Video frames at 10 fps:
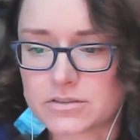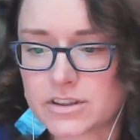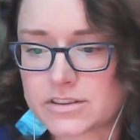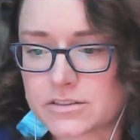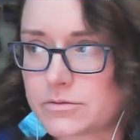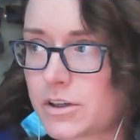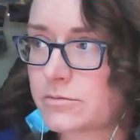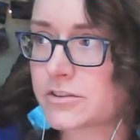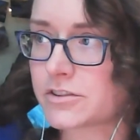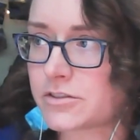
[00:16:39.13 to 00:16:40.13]
that's I'm
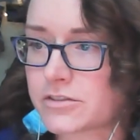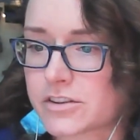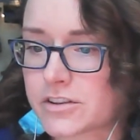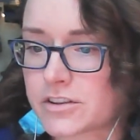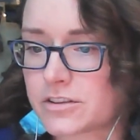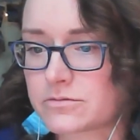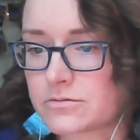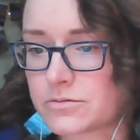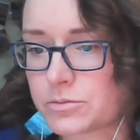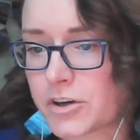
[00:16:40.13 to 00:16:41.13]
really orange, you know.
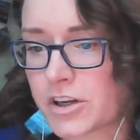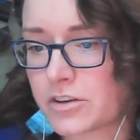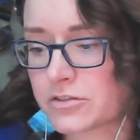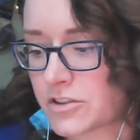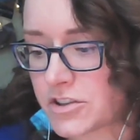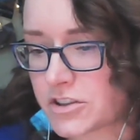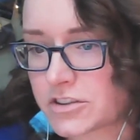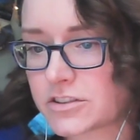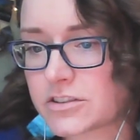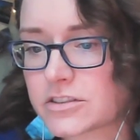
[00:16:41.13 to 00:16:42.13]
I'm wearing orange
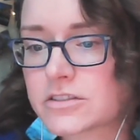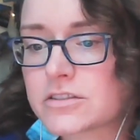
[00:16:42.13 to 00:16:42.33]
shirt and